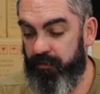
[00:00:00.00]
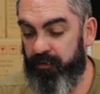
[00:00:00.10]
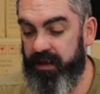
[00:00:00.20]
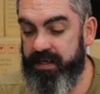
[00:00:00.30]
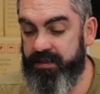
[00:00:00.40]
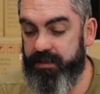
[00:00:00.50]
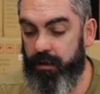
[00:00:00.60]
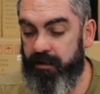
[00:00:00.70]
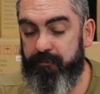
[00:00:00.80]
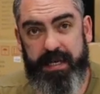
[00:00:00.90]

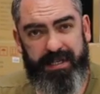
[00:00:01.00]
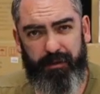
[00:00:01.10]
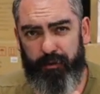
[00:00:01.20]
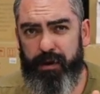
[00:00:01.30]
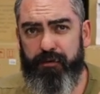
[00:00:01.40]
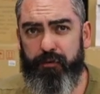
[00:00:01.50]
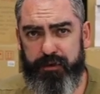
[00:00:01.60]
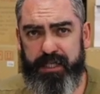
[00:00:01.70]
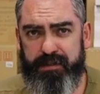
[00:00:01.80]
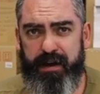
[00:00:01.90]
These, I've painted 3 or 4
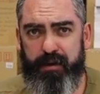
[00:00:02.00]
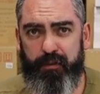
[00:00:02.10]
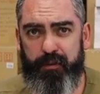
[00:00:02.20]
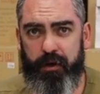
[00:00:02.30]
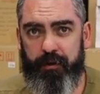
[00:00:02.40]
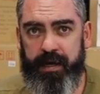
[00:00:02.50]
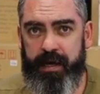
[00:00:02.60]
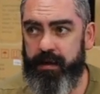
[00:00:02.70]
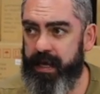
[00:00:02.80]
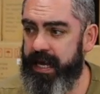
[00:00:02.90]
sets of Hagglethorn Hollow
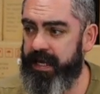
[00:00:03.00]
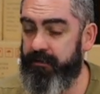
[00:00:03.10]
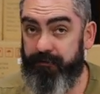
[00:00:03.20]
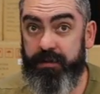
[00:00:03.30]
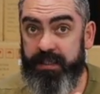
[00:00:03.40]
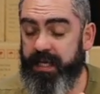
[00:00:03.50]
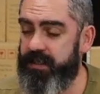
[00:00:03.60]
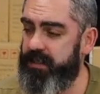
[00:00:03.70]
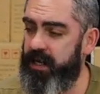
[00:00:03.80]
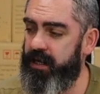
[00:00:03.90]
now, and full
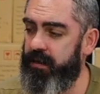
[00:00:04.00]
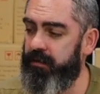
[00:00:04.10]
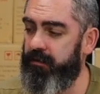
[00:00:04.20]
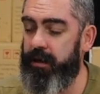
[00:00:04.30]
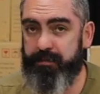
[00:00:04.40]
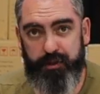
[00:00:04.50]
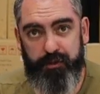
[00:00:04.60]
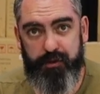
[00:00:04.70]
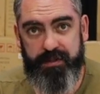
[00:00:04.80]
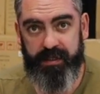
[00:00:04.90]
sets, and I'm still
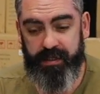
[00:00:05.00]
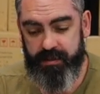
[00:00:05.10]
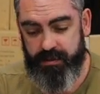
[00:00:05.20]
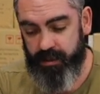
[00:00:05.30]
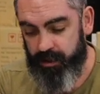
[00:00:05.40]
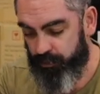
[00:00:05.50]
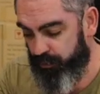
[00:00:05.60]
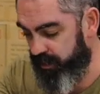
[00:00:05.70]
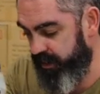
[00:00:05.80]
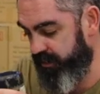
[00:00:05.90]
using these,
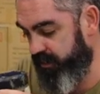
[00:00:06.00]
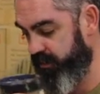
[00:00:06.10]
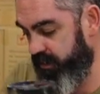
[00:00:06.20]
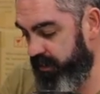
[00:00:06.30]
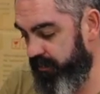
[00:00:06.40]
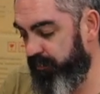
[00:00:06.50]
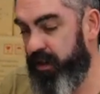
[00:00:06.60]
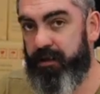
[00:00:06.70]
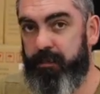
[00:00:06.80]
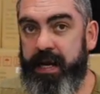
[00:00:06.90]
whereas
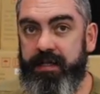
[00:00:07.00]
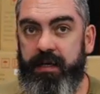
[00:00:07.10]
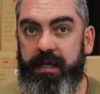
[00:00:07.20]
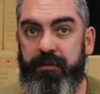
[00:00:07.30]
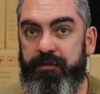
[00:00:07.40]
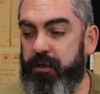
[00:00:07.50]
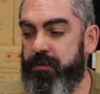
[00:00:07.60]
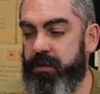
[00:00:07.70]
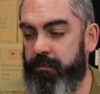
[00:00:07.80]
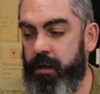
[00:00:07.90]
the paints I love to
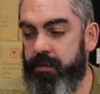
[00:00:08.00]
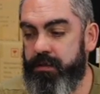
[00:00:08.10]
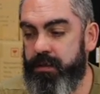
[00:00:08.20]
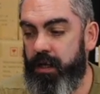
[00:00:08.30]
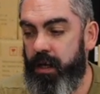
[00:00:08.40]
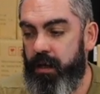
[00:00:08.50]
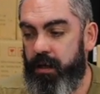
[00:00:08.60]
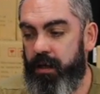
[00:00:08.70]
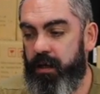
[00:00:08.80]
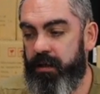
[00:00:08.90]
use the most,
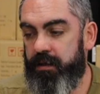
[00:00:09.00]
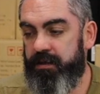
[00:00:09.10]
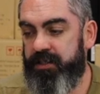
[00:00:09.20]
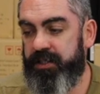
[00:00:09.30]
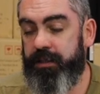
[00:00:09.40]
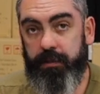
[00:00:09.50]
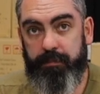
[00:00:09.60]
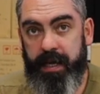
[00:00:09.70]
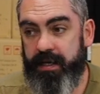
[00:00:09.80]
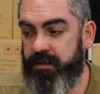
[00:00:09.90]
Citadel
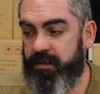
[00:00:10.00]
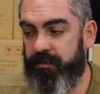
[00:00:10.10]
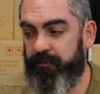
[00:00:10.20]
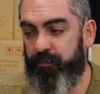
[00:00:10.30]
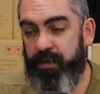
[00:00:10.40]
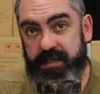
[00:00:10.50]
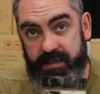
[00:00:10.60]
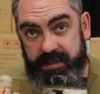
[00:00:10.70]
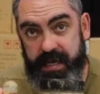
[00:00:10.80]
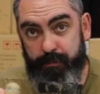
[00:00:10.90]
paints, that's
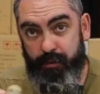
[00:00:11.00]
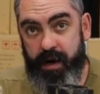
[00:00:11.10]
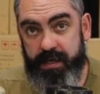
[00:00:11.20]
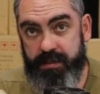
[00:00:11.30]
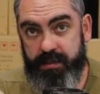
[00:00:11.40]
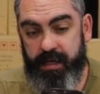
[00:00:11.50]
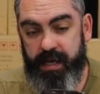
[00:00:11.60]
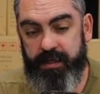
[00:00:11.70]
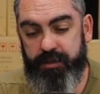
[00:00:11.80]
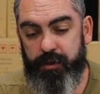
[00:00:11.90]
the same price,
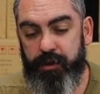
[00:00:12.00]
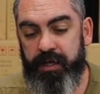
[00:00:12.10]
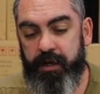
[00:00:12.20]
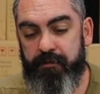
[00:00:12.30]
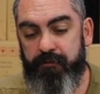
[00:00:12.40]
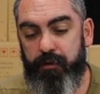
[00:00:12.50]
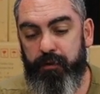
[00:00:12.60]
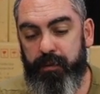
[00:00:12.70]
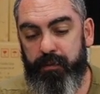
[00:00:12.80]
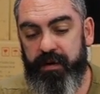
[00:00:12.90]
and so you're going to go
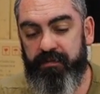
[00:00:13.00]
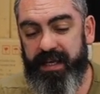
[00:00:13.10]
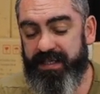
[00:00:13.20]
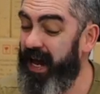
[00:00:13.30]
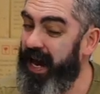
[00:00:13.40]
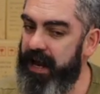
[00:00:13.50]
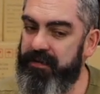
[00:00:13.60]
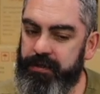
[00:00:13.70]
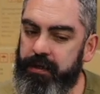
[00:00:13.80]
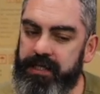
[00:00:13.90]
further with one of these, and
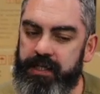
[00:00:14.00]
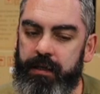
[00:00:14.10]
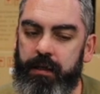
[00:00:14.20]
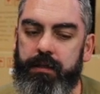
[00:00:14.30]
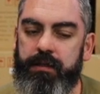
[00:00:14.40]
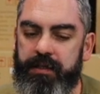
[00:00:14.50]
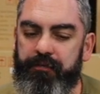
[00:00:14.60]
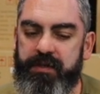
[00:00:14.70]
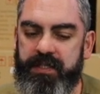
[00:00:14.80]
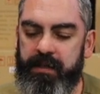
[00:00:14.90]
there's not actually a lot
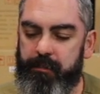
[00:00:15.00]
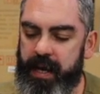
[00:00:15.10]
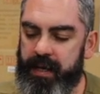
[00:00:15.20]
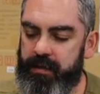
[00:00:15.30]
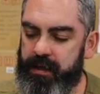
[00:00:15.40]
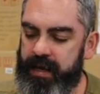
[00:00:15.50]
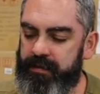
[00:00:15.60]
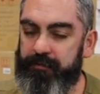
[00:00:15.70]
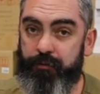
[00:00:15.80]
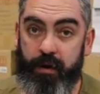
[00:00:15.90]
difference in the paint,
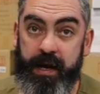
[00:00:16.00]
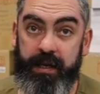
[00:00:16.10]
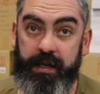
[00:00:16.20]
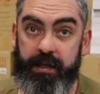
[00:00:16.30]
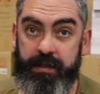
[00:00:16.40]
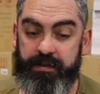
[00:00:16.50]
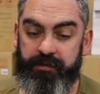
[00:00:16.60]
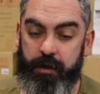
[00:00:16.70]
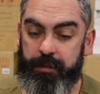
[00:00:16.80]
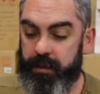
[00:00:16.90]
and the variety is
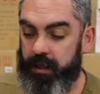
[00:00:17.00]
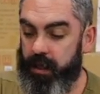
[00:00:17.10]
phenomenal.